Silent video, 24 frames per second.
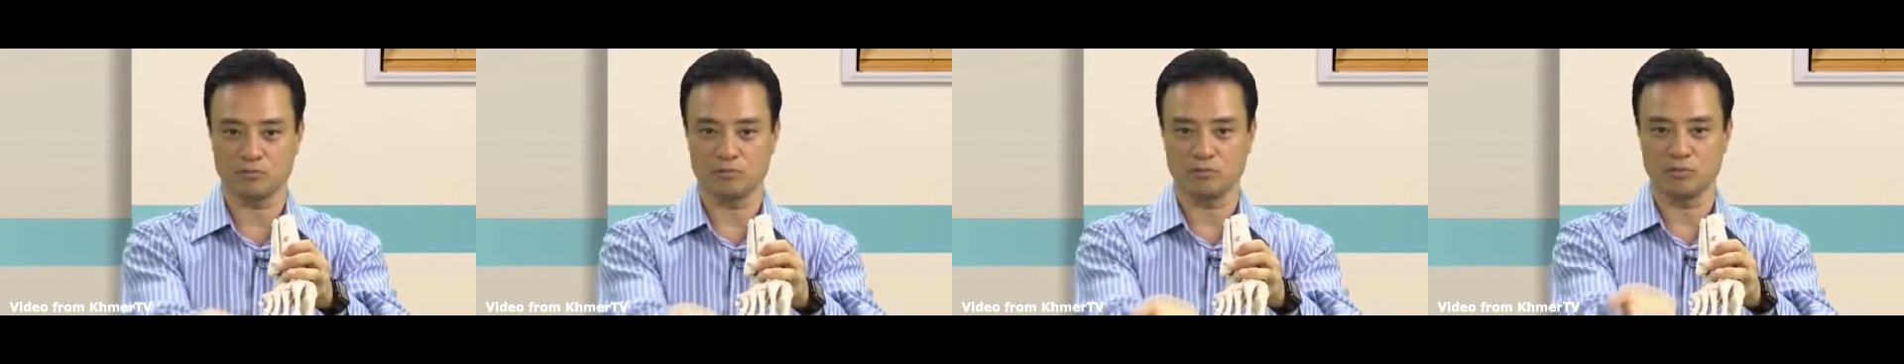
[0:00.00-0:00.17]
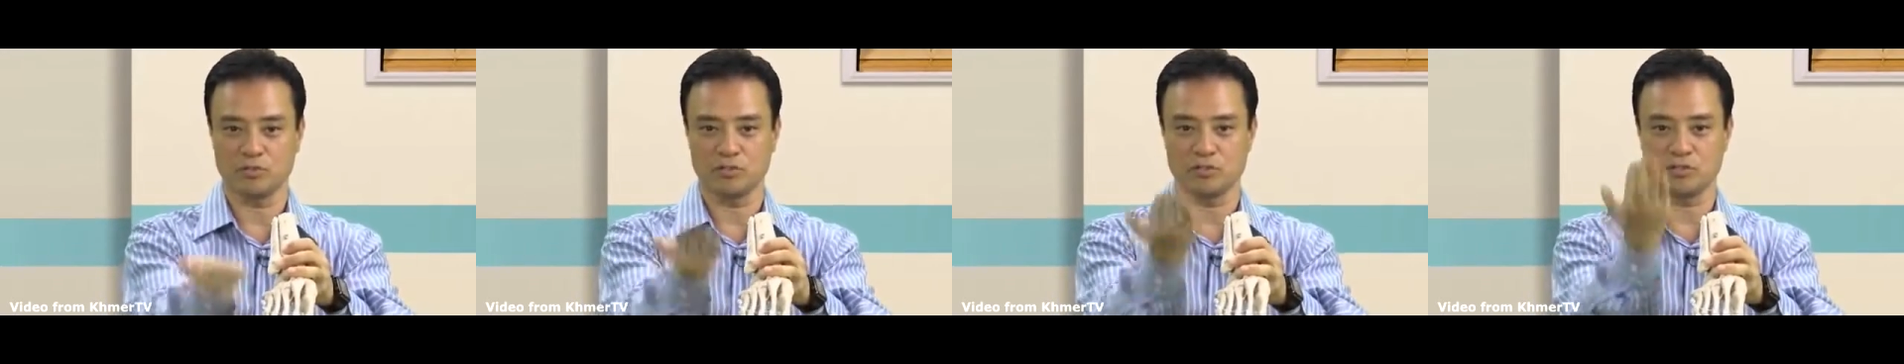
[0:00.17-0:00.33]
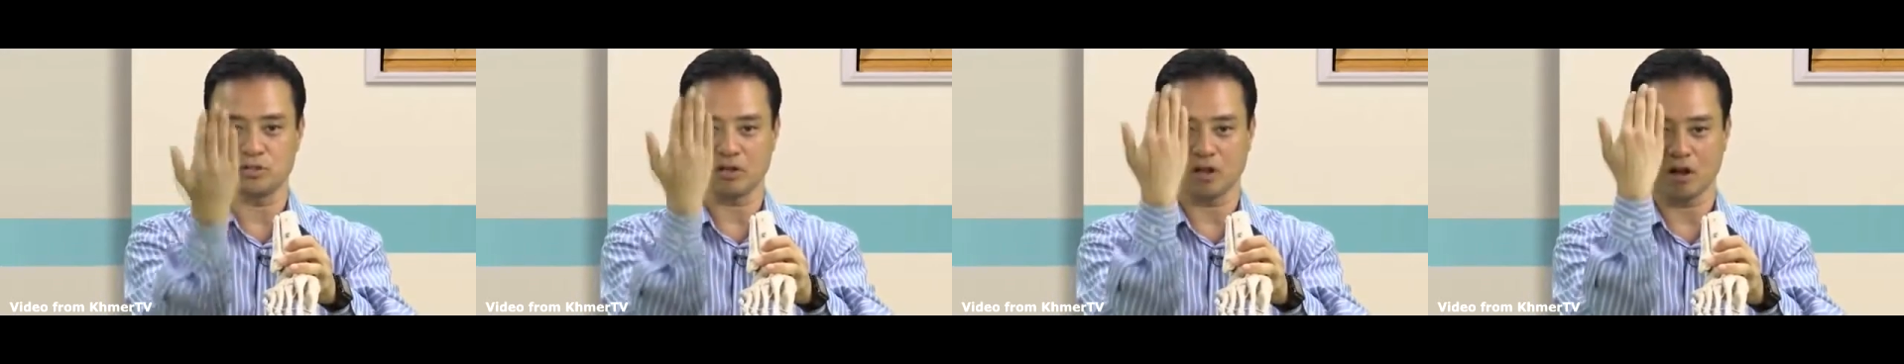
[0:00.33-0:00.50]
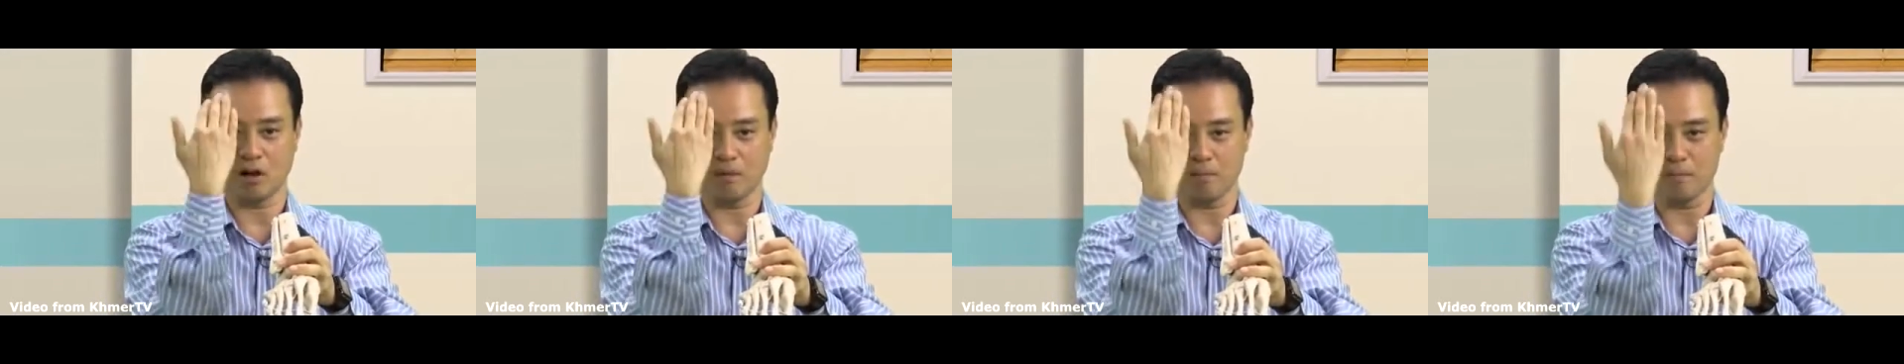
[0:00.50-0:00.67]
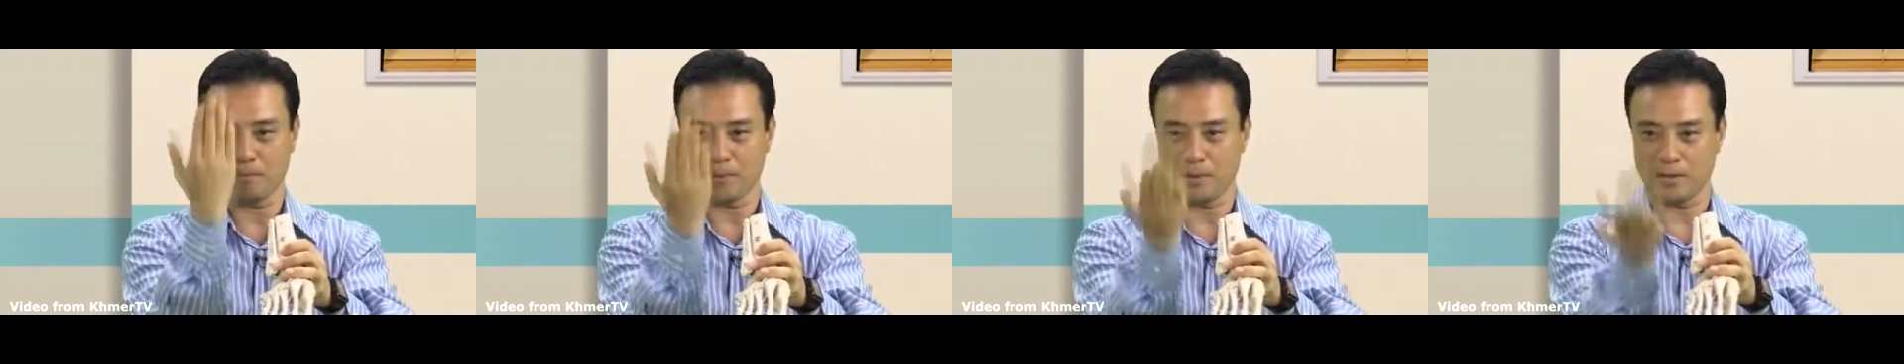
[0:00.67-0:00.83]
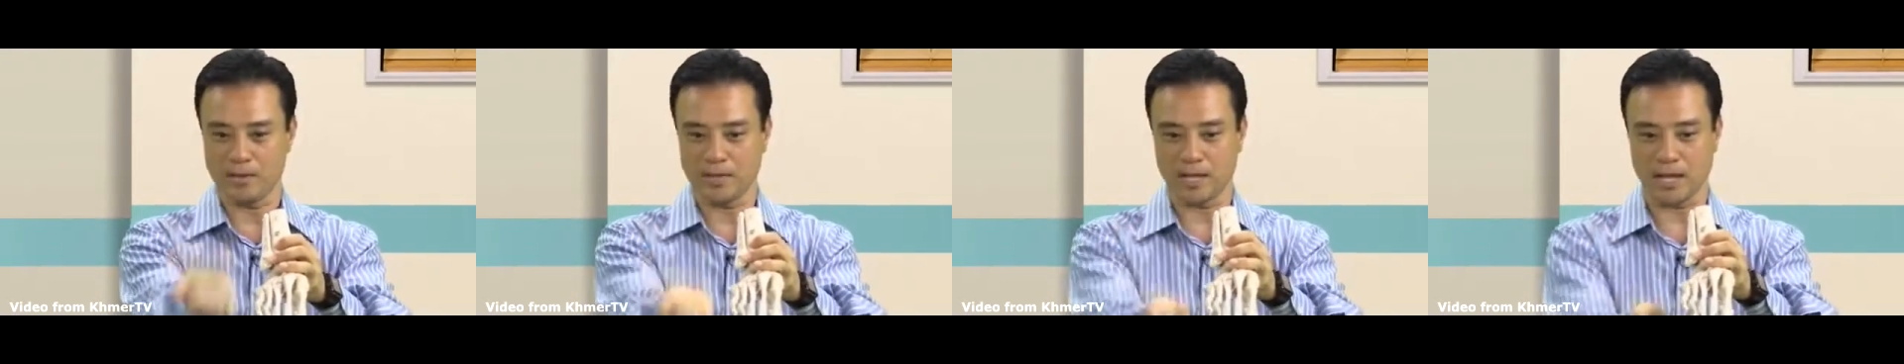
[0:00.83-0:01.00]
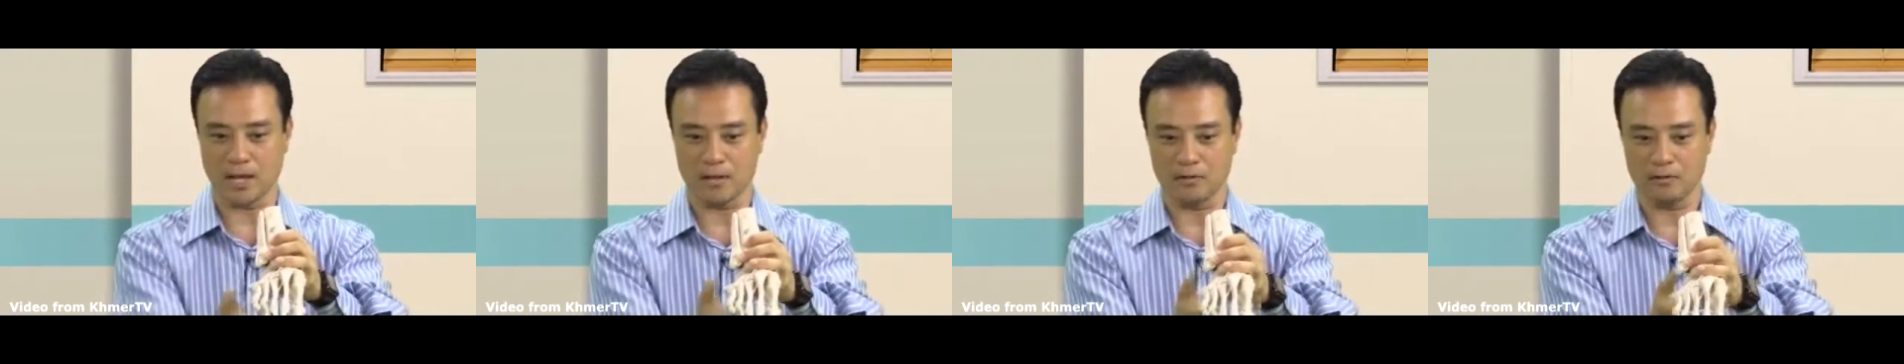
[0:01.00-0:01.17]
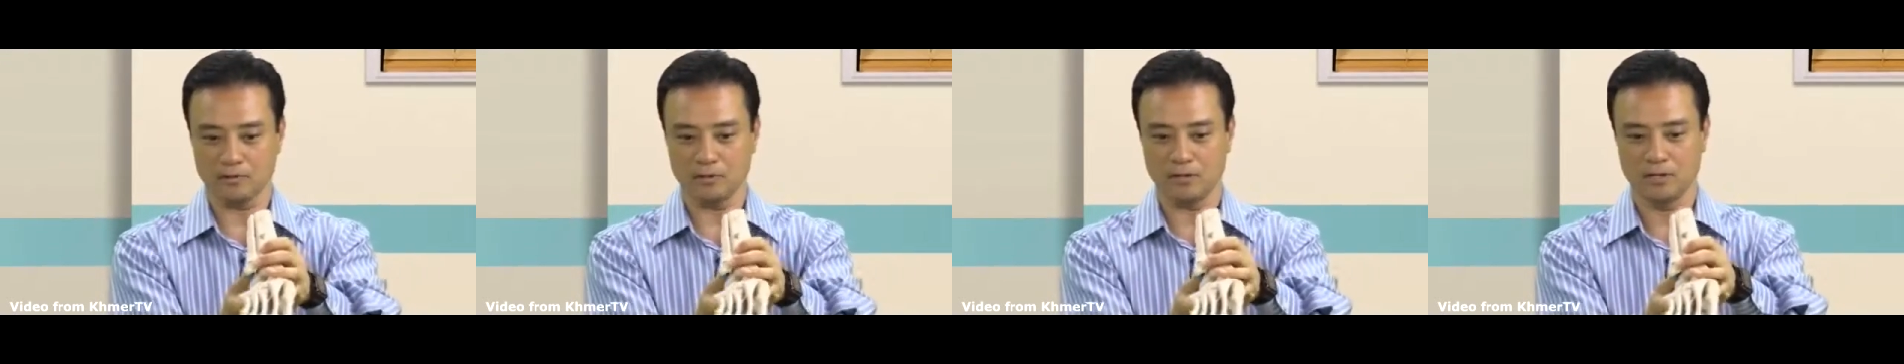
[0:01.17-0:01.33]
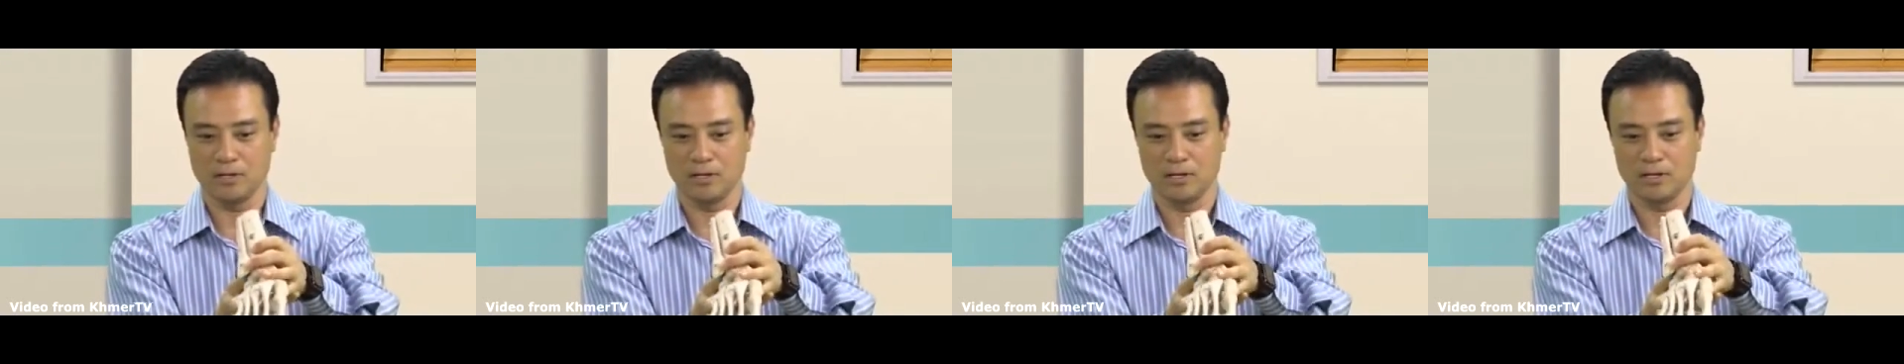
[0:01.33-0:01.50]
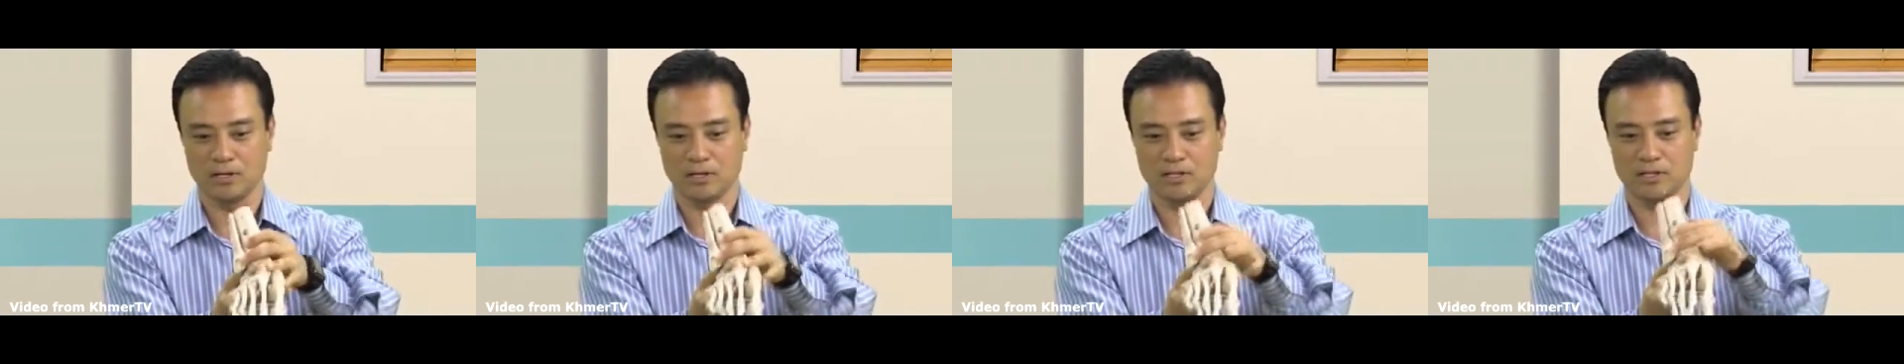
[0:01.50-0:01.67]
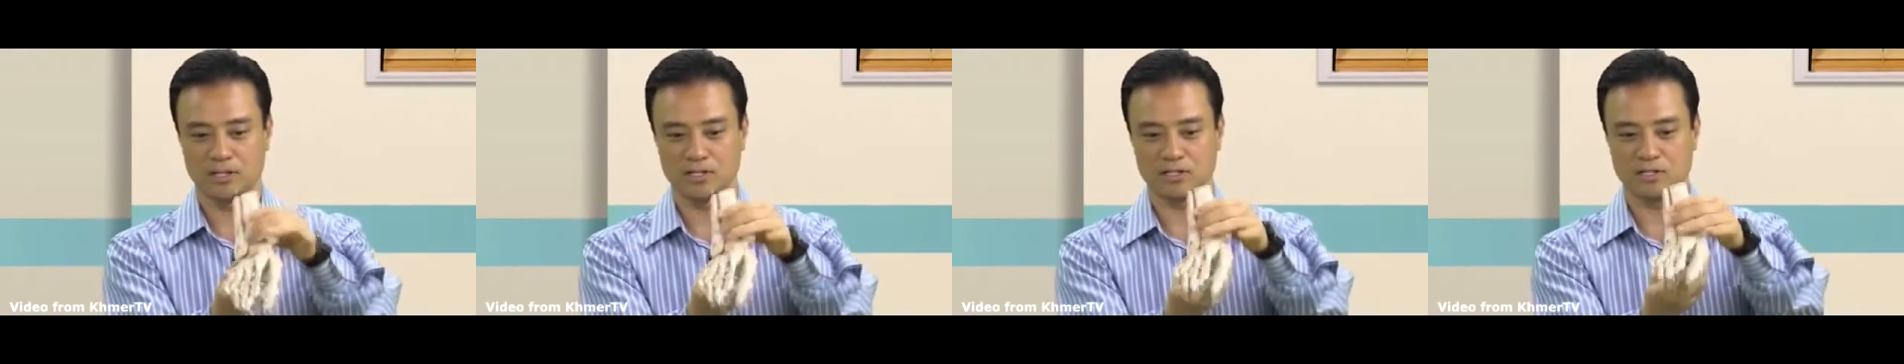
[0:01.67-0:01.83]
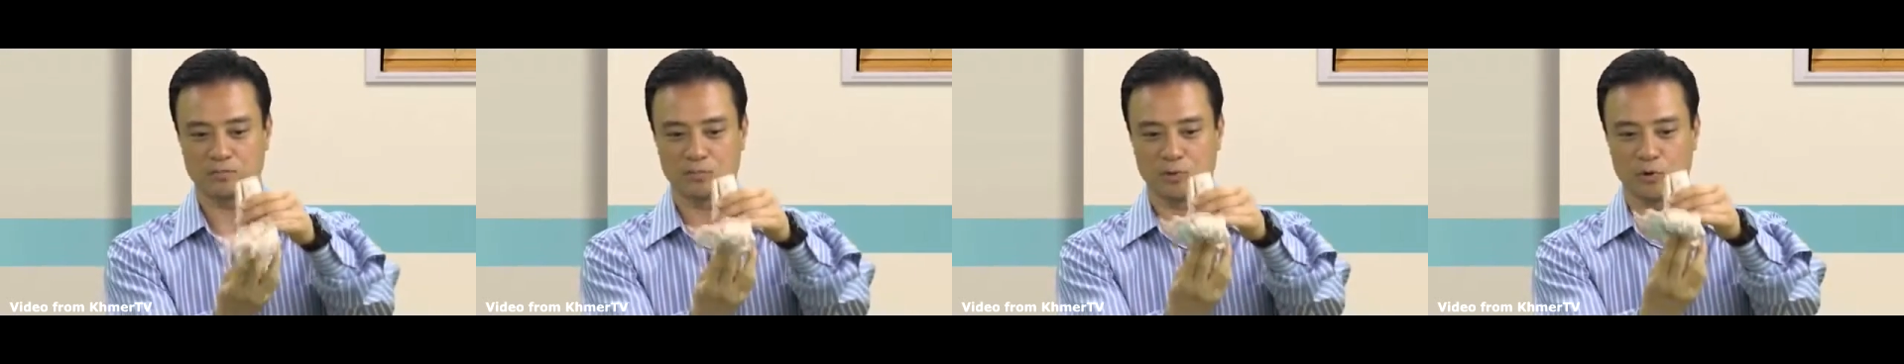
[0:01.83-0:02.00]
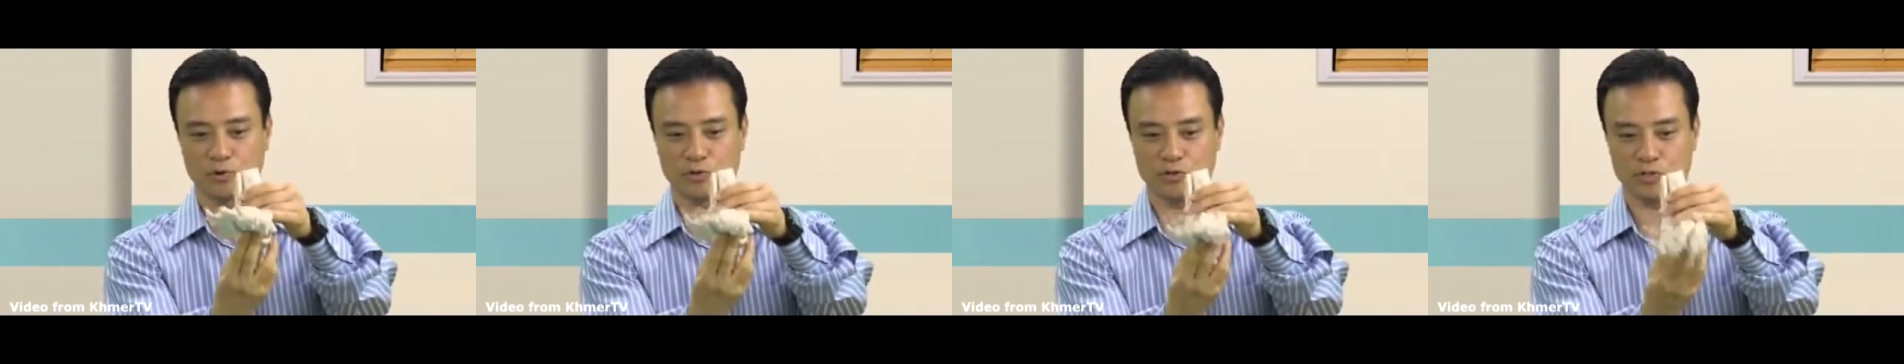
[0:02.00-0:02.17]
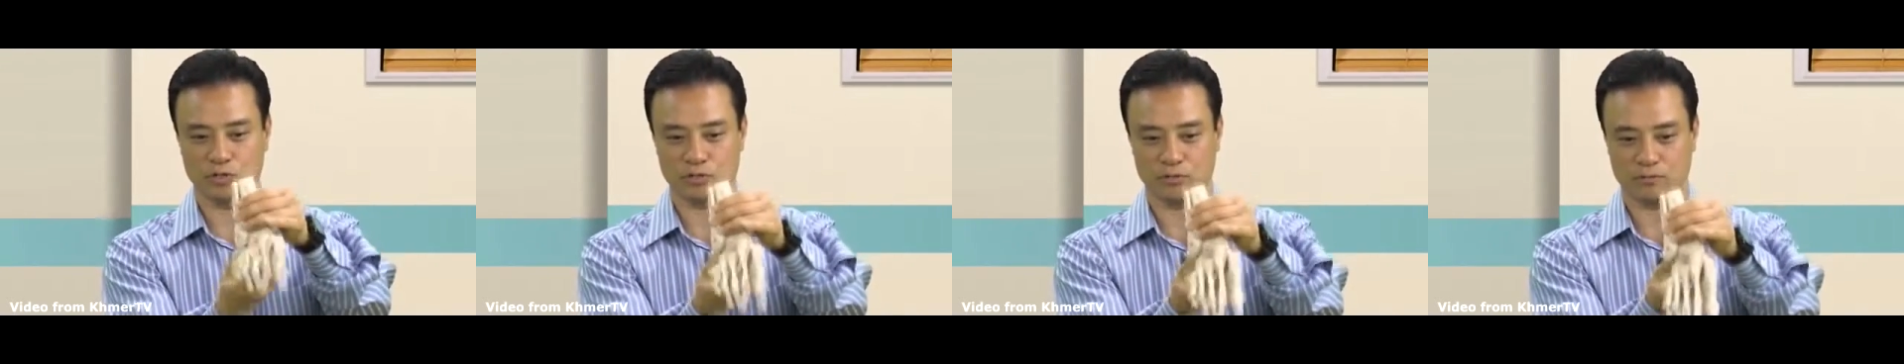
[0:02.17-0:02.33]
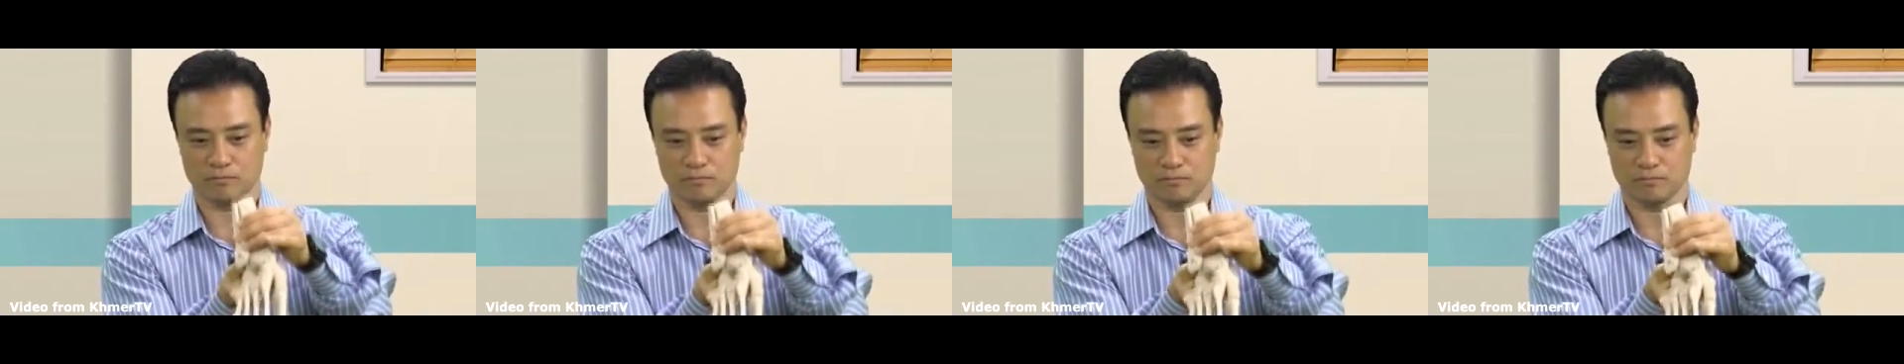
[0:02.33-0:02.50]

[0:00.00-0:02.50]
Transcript: which is up and down, this motion,